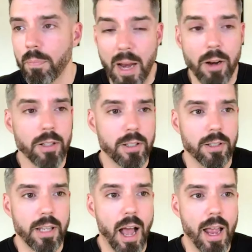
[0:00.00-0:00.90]
parents
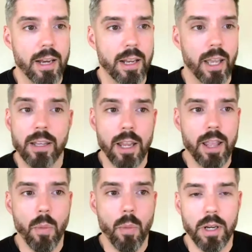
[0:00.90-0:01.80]
died,
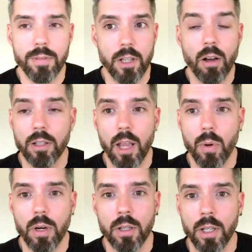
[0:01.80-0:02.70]
and they weren't even young. They
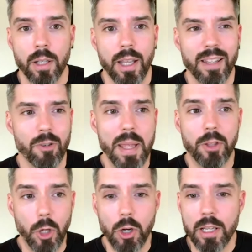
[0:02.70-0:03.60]
were in their
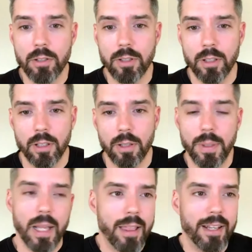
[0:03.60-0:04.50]
mid-30s. I
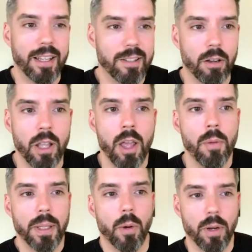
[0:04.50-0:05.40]
mean, I think that's young,
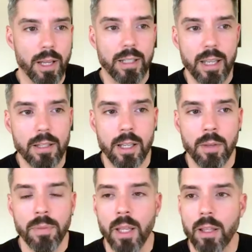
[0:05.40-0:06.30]
but they weren't like kids.
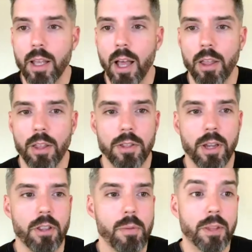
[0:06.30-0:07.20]

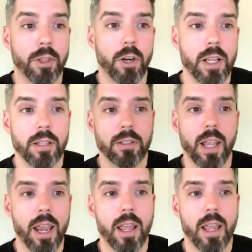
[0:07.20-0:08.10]
They're in their mid-30s,
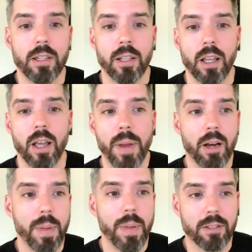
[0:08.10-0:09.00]
and a
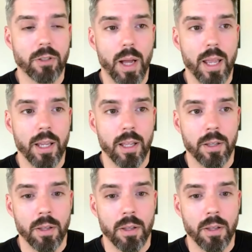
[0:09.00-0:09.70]
parent passed away.